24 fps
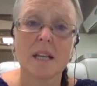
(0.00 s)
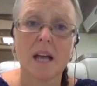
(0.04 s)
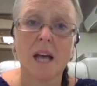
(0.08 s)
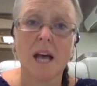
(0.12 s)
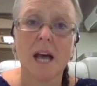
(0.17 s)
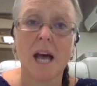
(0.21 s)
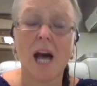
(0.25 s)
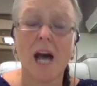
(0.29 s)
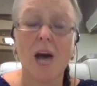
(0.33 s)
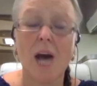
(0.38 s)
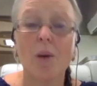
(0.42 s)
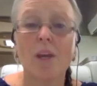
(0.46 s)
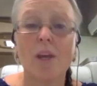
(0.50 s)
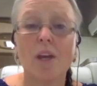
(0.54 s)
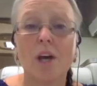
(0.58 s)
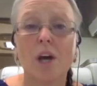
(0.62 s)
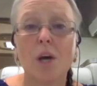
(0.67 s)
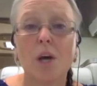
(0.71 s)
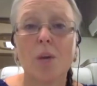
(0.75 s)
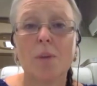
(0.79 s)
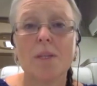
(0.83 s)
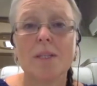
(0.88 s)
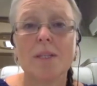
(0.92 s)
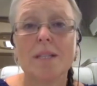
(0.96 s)
how we
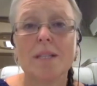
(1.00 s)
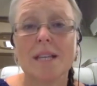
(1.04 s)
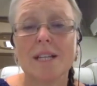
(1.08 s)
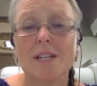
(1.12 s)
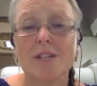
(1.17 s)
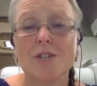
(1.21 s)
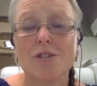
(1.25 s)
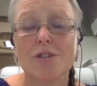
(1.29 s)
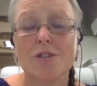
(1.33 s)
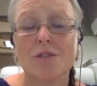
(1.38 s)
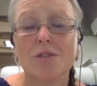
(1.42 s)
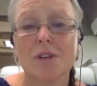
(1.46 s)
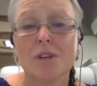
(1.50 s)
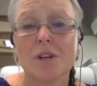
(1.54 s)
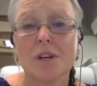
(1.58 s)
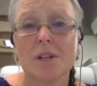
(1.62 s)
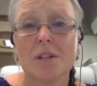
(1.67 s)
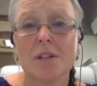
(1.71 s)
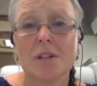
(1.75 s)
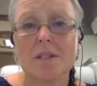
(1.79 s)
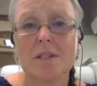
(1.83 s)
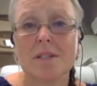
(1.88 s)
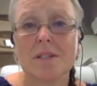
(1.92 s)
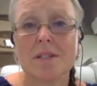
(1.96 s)
cope as
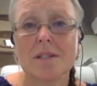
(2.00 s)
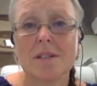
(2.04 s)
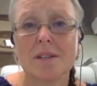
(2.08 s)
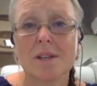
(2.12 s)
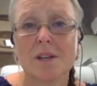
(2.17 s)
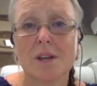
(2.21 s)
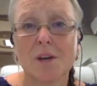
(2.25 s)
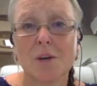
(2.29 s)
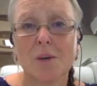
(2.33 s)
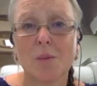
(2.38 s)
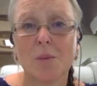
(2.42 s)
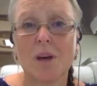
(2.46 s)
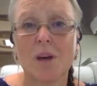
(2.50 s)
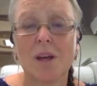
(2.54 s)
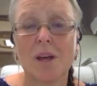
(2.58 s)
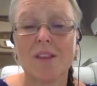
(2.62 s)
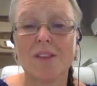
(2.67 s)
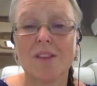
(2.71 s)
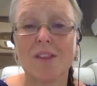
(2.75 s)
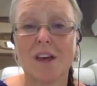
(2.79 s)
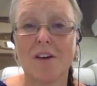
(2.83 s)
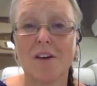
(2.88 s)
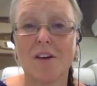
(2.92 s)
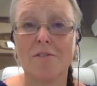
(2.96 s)
introverts
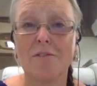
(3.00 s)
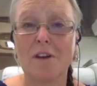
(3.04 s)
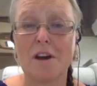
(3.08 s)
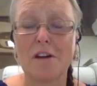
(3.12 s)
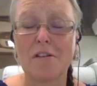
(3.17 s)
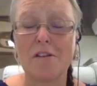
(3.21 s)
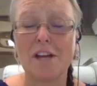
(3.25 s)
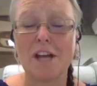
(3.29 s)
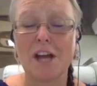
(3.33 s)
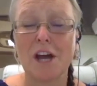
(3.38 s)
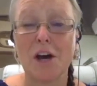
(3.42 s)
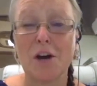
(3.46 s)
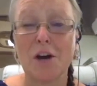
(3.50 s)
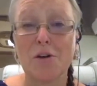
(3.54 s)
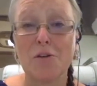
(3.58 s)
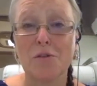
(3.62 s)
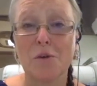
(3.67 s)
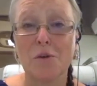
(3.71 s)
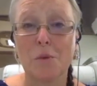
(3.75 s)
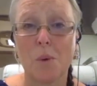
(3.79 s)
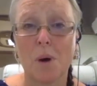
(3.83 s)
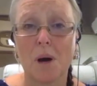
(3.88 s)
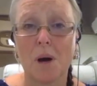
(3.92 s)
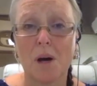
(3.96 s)
with a very
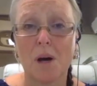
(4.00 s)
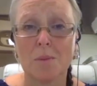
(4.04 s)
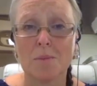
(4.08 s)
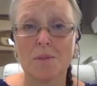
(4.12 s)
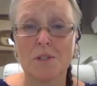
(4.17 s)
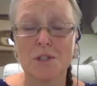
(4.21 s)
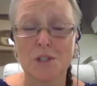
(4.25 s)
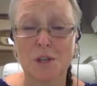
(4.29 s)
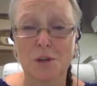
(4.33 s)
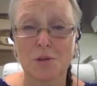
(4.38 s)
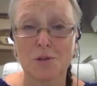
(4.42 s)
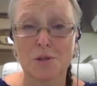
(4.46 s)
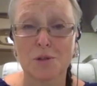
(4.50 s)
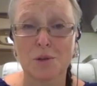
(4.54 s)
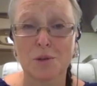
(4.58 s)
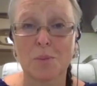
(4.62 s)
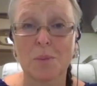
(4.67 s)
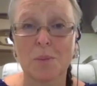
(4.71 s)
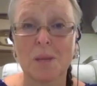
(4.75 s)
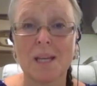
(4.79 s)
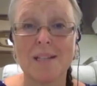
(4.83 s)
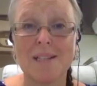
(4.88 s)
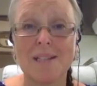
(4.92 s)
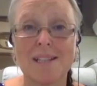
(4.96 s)
overwhelmed social
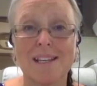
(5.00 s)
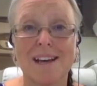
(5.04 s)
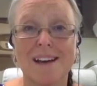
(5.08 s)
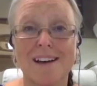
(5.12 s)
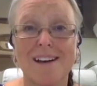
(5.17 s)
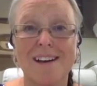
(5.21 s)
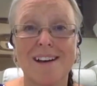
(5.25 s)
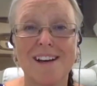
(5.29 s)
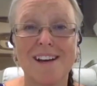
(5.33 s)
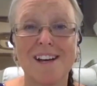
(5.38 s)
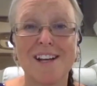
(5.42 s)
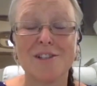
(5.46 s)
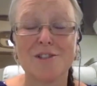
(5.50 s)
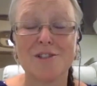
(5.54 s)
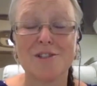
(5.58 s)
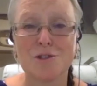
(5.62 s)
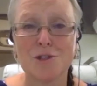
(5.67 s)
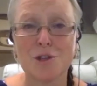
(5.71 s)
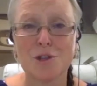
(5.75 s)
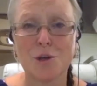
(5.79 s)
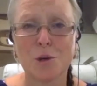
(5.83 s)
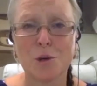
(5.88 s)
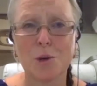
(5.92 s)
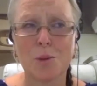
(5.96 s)
media,
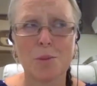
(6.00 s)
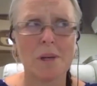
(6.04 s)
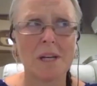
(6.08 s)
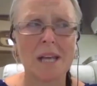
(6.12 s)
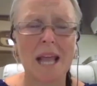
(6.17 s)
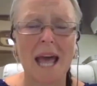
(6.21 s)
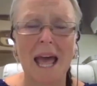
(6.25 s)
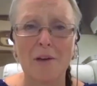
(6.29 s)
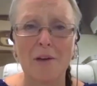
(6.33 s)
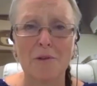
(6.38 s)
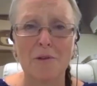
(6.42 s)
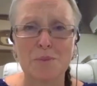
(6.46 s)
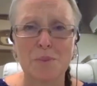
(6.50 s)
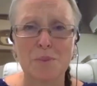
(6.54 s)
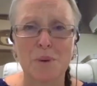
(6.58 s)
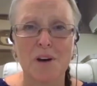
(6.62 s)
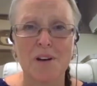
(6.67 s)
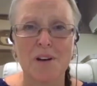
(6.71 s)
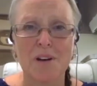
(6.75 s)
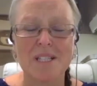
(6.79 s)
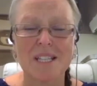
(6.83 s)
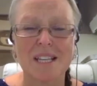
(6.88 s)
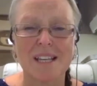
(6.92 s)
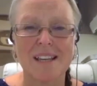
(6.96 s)
Zoom and house
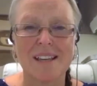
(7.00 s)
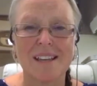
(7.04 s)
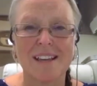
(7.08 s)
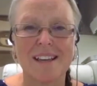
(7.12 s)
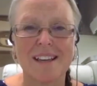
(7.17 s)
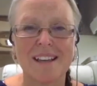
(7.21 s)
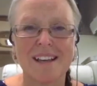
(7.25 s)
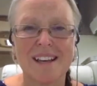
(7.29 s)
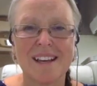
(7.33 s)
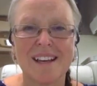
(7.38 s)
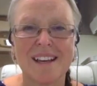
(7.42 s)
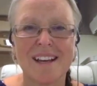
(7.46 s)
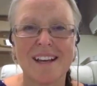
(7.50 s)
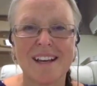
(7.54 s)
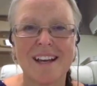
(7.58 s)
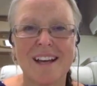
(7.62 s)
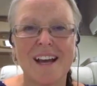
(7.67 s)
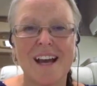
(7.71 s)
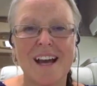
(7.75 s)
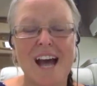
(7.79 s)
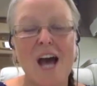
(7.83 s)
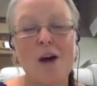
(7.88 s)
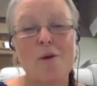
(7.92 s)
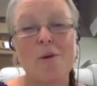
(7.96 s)
party,
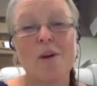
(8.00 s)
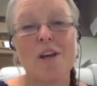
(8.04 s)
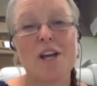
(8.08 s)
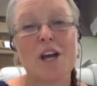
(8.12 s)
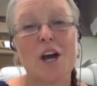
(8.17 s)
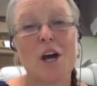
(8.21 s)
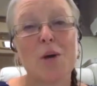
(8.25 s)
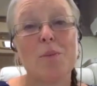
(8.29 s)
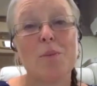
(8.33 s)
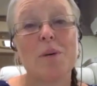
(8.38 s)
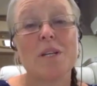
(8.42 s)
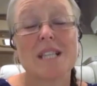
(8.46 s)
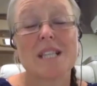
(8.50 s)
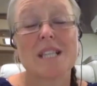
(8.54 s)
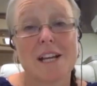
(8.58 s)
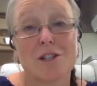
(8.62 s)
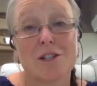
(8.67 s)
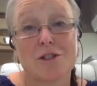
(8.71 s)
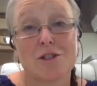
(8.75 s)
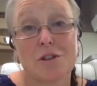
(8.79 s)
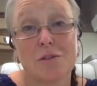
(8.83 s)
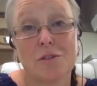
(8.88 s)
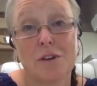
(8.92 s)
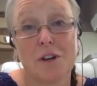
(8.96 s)
how we cope as
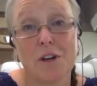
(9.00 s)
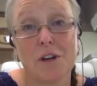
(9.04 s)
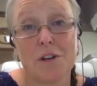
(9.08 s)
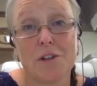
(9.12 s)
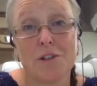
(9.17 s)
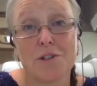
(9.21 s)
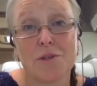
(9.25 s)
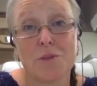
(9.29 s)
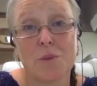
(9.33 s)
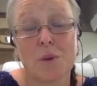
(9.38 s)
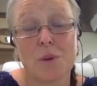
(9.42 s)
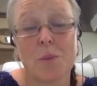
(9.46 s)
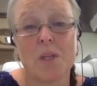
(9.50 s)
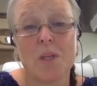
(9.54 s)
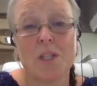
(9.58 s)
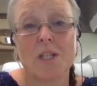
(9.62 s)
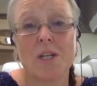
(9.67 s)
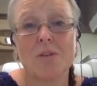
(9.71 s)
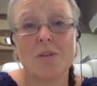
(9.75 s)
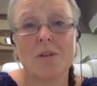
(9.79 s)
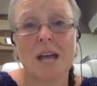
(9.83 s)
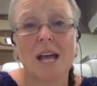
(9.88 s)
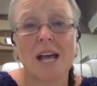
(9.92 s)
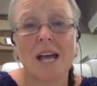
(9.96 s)
extroverts when we
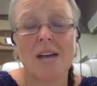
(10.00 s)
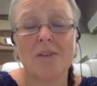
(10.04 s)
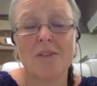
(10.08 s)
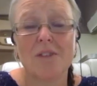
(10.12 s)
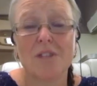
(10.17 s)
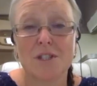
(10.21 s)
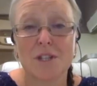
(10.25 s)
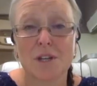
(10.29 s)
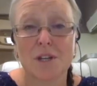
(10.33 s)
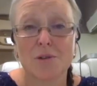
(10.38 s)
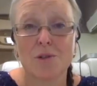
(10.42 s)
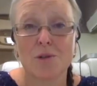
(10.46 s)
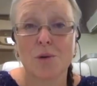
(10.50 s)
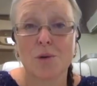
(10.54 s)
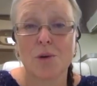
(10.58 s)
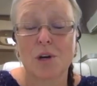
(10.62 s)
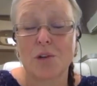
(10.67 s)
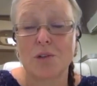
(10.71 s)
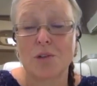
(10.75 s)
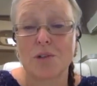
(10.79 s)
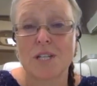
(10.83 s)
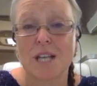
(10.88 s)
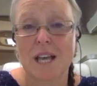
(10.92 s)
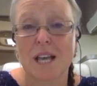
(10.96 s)
don't have the social
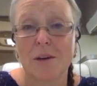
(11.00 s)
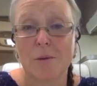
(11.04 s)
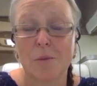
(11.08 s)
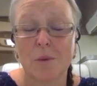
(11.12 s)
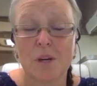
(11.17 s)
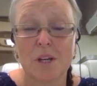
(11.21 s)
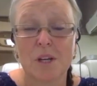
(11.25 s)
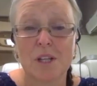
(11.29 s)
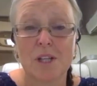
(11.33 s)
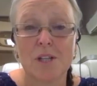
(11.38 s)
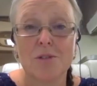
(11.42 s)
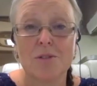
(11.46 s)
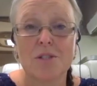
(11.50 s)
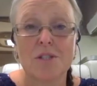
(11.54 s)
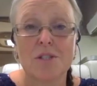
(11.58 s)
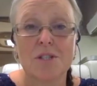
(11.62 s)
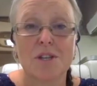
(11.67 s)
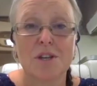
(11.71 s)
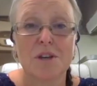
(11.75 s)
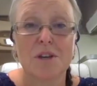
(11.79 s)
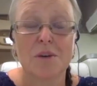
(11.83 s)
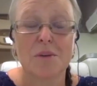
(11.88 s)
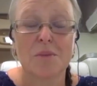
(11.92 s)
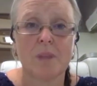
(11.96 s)
contact we're used
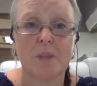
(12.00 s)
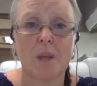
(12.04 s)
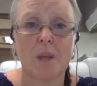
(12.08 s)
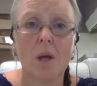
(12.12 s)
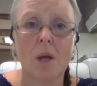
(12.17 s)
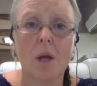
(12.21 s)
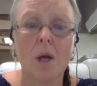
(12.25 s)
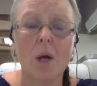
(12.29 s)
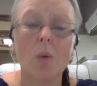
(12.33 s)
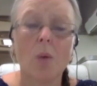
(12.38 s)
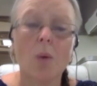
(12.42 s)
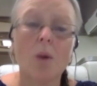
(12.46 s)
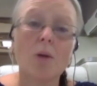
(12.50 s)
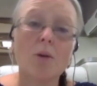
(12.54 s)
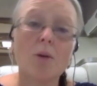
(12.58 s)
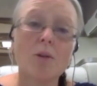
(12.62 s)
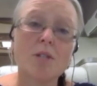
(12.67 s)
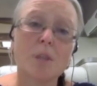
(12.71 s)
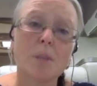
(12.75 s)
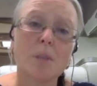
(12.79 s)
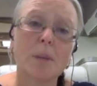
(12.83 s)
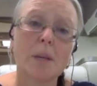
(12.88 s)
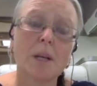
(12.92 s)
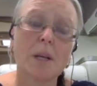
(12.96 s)
to. We'll
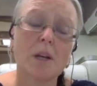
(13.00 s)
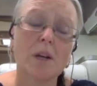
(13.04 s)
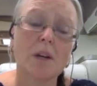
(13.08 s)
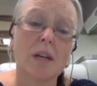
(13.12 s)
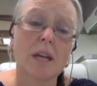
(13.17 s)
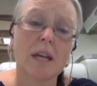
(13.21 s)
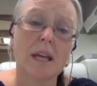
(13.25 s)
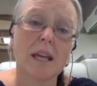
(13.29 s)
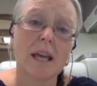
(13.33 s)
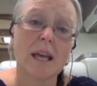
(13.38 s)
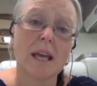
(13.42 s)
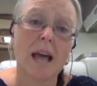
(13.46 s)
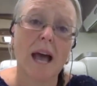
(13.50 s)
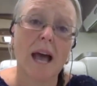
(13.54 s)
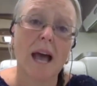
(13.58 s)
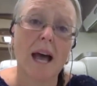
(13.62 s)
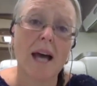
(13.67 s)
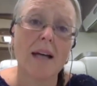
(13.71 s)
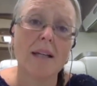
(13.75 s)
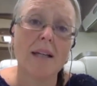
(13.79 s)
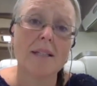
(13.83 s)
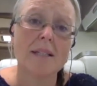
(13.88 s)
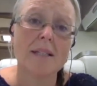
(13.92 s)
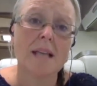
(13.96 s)
also be looking
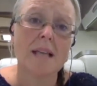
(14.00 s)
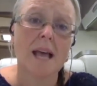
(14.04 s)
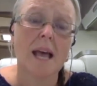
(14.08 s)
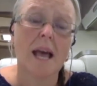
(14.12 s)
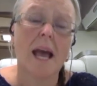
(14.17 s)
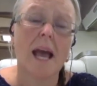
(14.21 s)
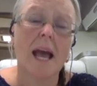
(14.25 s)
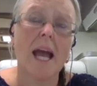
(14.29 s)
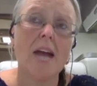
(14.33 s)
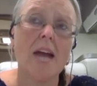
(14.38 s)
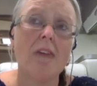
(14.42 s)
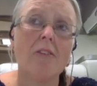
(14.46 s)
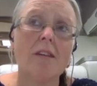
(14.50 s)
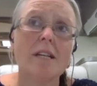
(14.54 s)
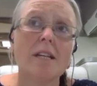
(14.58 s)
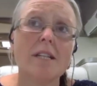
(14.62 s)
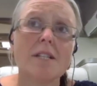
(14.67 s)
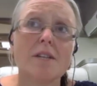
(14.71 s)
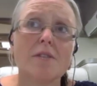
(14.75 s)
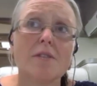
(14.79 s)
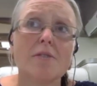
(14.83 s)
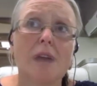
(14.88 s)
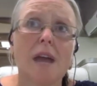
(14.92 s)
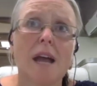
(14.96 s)
at areas
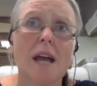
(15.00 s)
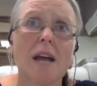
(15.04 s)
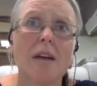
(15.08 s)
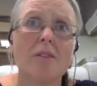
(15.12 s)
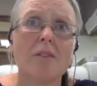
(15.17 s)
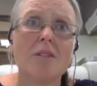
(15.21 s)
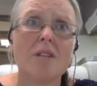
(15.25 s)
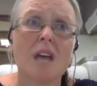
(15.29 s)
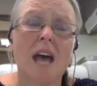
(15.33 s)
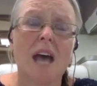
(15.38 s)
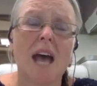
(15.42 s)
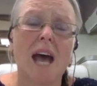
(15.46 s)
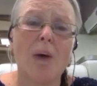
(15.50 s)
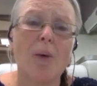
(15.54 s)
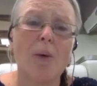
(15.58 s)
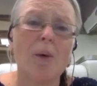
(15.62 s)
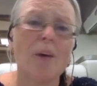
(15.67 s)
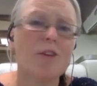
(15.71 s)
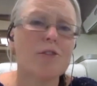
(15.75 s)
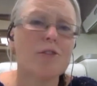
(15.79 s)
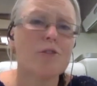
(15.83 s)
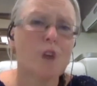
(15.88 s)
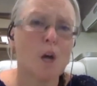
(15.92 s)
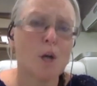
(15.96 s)
around how we
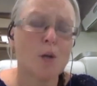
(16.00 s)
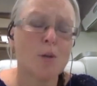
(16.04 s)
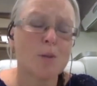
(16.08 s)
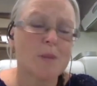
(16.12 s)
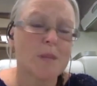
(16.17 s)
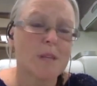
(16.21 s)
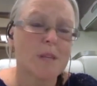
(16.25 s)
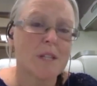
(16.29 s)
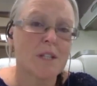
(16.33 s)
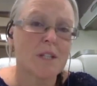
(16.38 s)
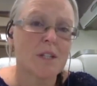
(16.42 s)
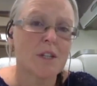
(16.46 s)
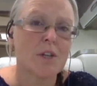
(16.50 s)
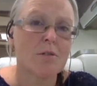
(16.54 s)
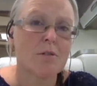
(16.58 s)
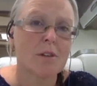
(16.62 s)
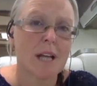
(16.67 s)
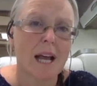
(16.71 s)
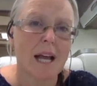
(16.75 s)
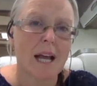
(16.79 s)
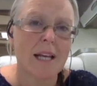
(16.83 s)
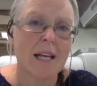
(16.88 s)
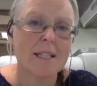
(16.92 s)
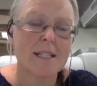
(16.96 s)
grasp this new
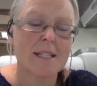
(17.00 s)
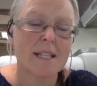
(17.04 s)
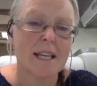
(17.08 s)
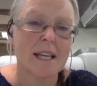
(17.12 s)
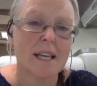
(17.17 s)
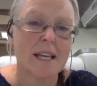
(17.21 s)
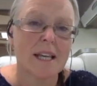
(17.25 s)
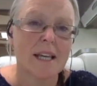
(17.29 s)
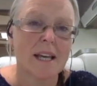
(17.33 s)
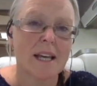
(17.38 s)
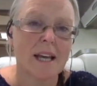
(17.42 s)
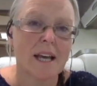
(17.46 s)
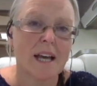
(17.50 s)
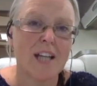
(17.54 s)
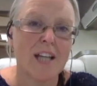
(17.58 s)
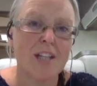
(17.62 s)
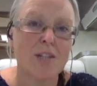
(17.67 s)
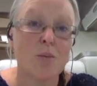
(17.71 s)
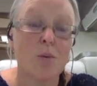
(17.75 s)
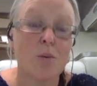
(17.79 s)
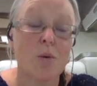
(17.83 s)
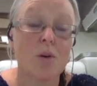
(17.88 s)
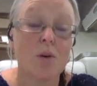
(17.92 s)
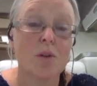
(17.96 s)
reality and
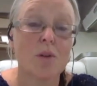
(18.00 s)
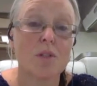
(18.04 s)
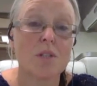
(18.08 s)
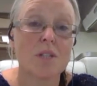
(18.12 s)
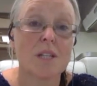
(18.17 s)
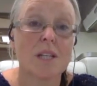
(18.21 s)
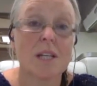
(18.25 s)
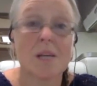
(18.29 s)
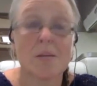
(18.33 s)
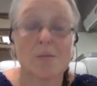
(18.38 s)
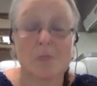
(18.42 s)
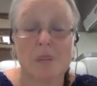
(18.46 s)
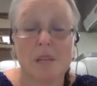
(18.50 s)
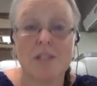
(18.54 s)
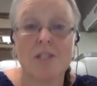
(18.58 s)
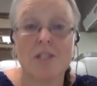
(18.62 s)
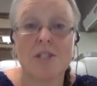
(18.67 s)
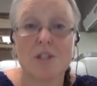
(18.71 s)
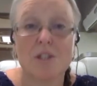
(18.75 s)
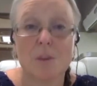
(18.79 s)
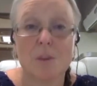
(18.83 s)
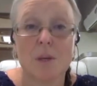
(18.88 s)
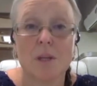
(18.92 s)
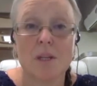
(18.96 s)
what it means
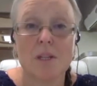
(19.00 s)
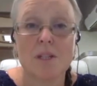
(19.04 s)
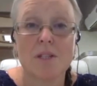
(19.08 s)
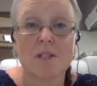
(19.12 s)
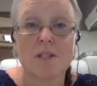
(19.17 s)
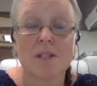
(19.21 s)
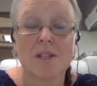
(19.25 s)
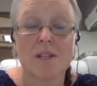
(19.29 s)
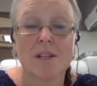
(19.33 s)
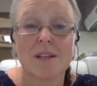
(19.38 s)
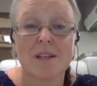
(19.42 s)
to us.